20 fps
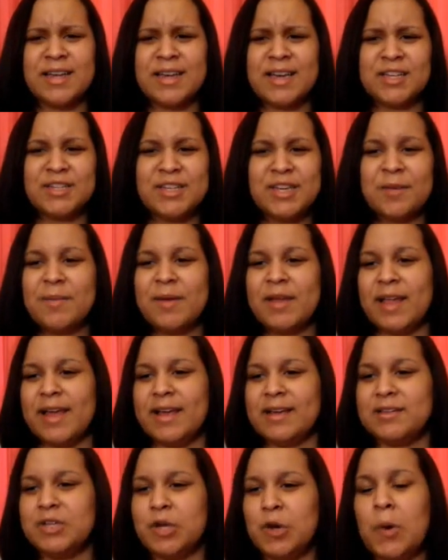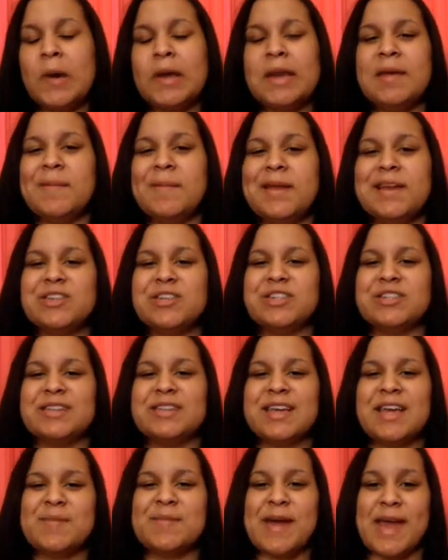Like, it took me like 20 minutes just
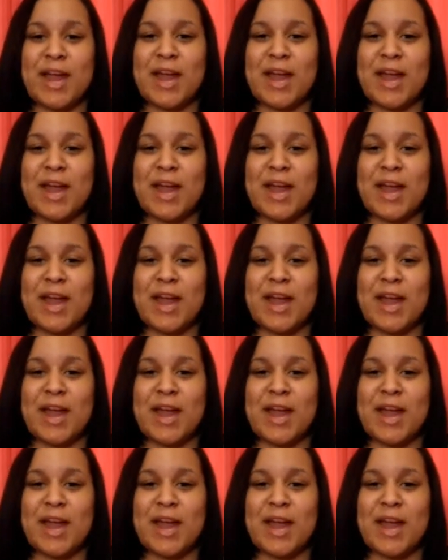to get my